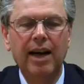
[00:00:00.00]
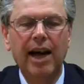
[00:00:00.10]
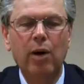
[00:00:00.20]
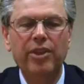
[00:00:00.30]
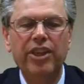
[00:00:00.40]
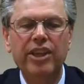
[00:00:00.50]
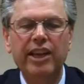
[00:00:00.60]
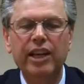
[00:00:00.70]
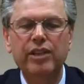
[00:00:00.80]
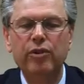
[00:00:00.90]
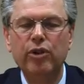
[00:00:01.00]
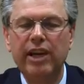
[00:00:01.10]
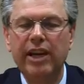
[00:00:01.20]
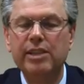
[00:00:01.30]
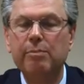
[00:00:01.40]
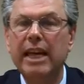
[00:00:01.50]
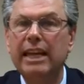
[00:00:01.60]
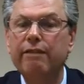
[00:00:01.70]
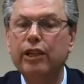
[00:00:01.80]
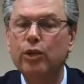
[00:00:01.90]
And within the next few days,
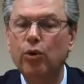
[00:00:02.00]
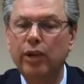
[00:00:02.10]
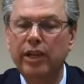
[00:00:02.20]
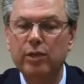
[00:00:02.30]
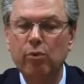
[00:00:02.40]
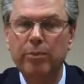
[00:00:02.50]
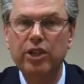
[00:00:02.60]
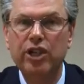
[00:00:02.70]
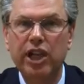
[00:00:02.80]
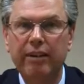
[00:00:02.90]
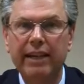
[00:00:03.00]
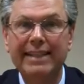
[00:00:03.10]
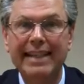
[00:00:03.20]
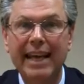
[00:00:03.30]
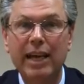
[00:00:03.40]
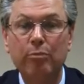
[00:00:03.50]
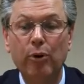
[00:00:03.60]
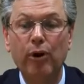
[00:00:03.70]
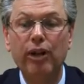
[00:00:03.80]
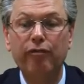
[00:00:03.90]
many Victorians will be sharing
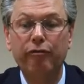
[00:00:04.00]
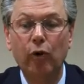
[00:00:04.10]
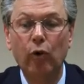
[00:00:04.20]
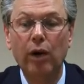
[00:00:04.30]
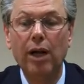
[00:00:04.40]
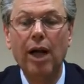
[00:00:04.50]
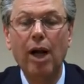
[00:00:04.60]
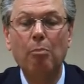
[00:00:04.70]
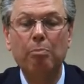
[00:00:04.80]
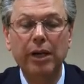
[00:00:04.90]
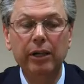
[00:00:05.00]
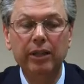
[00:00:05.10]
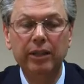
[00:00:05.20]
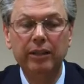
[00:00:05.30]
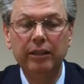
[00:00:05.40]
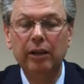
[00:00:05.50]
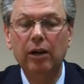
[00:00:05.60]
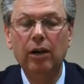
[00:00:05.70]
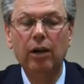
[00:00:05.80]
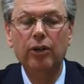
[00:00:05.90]
$10.4 billion